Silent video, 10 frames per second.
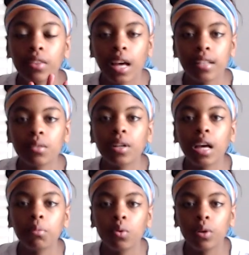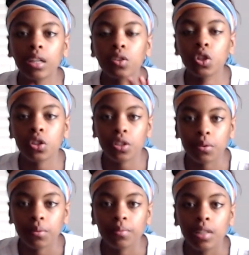That's what I'm going to do.
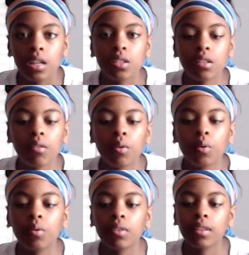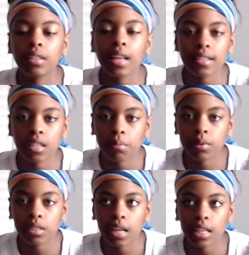So the last couple
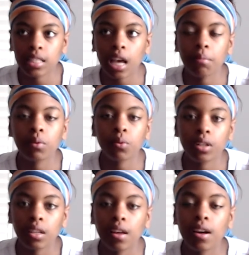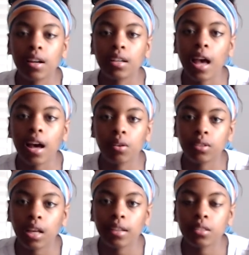of days I've been working on
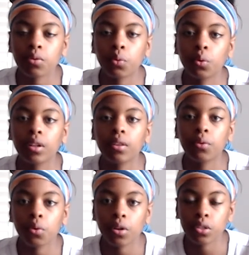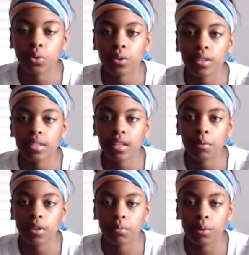outlines for the four stories that I'm
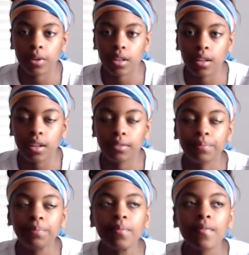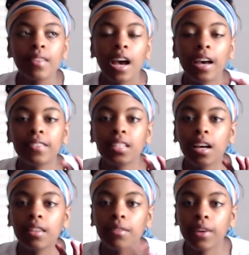going to be working on. I've
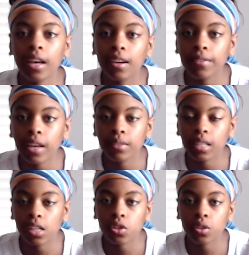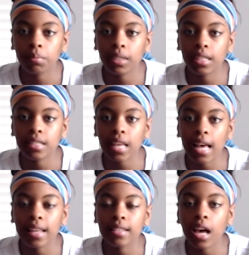done the five foundational beats
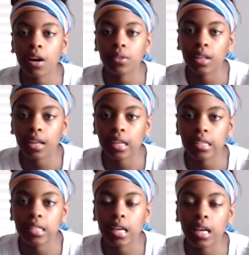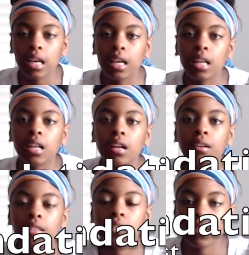as outlined in
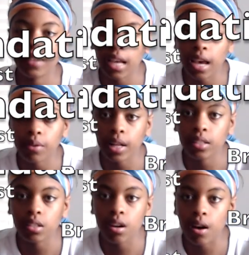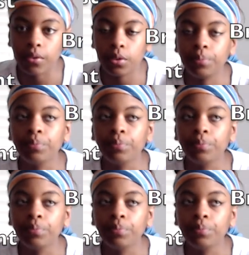Save the Cat Writes a Novel,